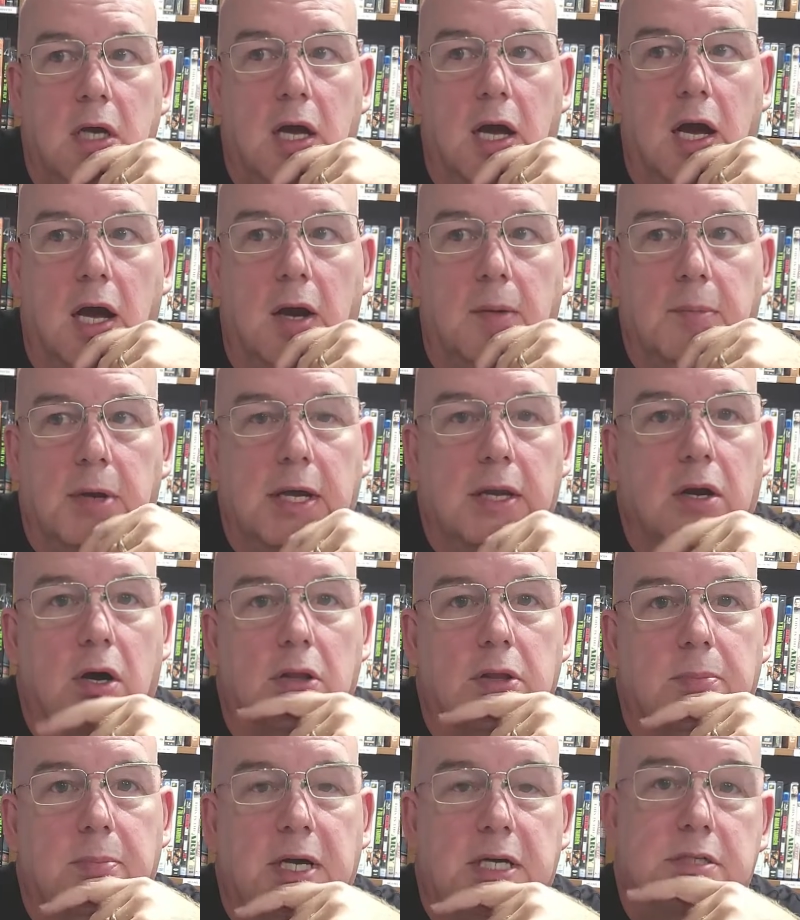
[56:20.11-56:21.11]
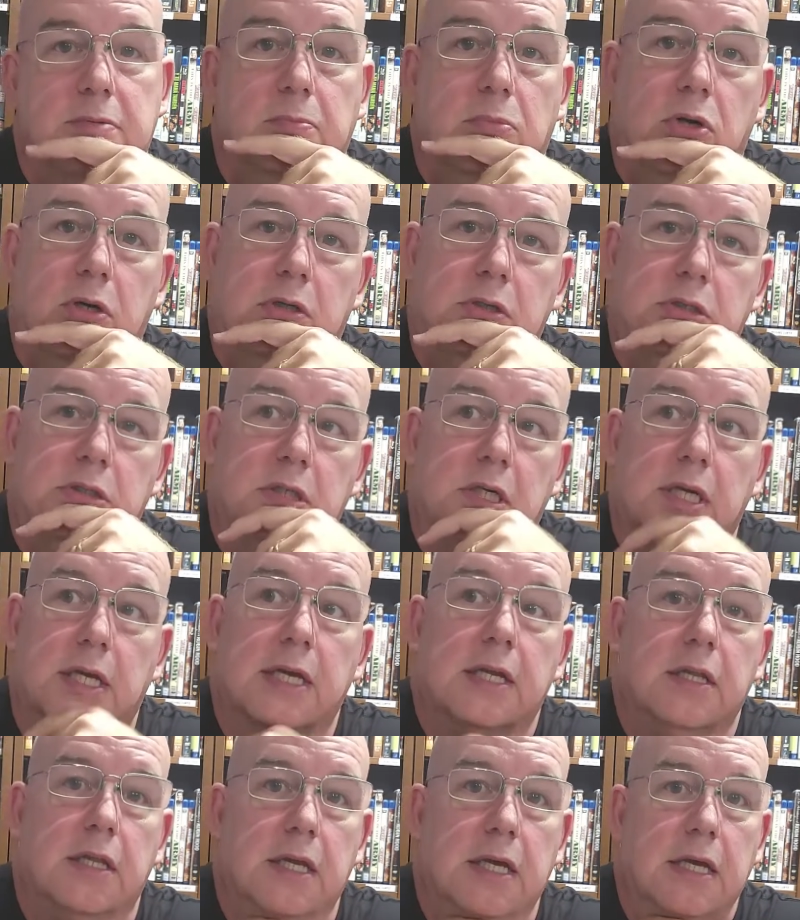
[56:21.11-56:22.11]
and all the best books
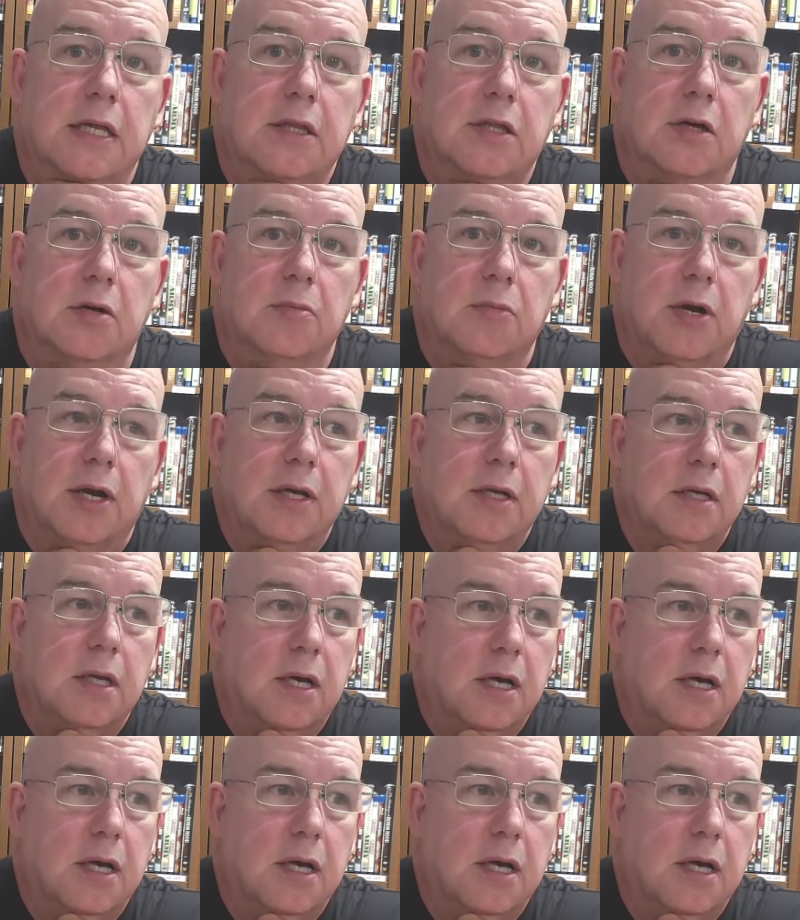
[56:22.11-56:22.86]
in them, right?